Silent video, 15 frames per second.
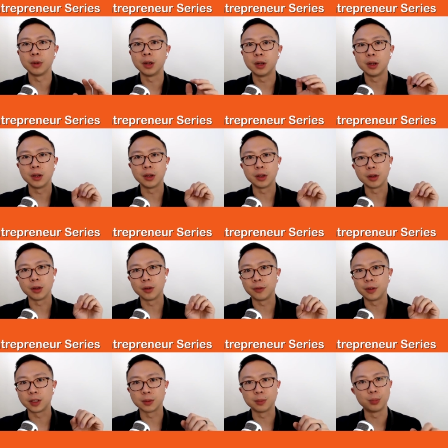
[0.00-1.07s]
If
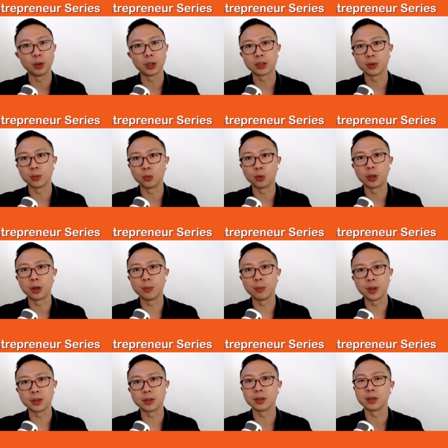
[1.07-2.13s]
it's a bricks and mortar
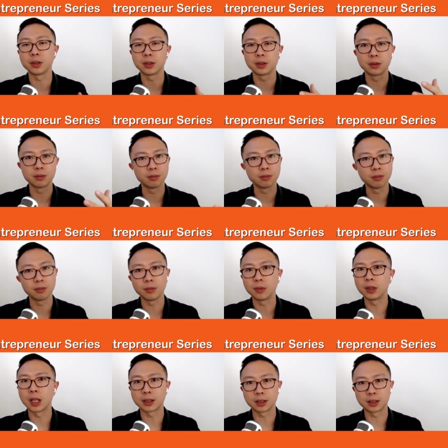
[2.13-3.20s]
business,
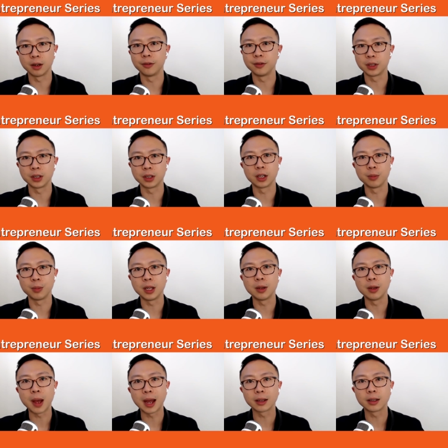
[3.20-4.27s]
that's obviously going to be
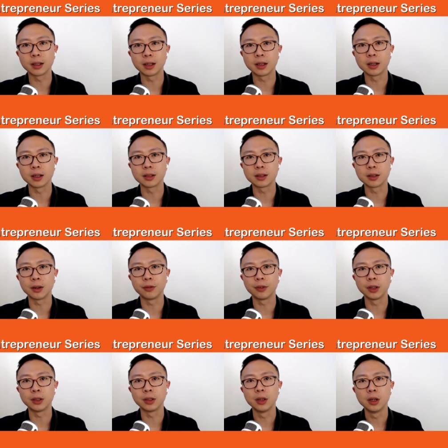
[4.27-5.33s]
impacted in itself.
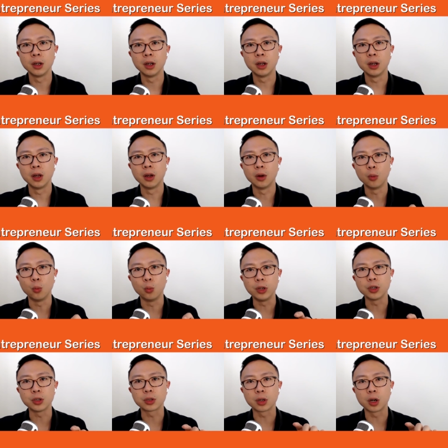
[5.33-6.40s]
And we
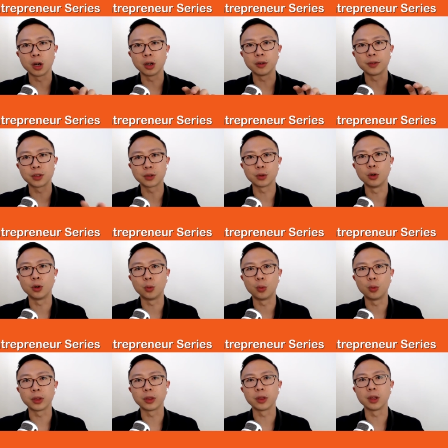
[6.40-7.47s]
just kind of saw
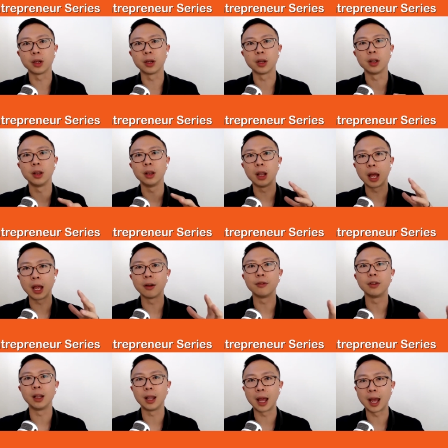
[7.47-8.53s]
what the lay of the
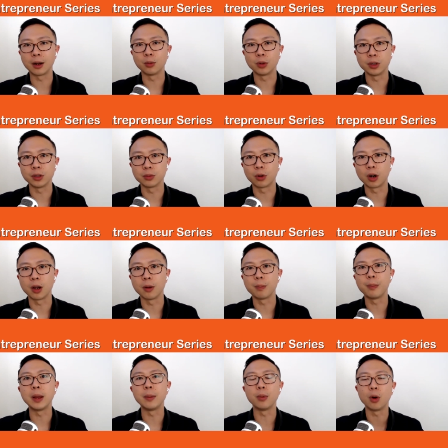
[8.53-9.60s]
land was, right?
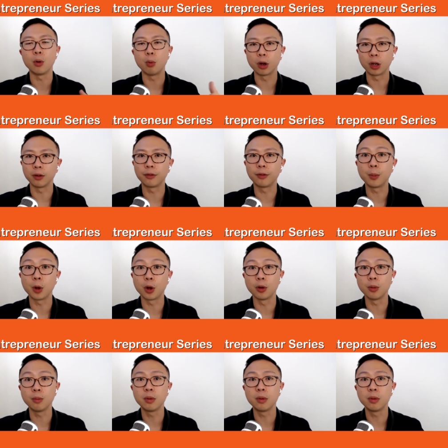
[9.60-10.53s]
People are working from home.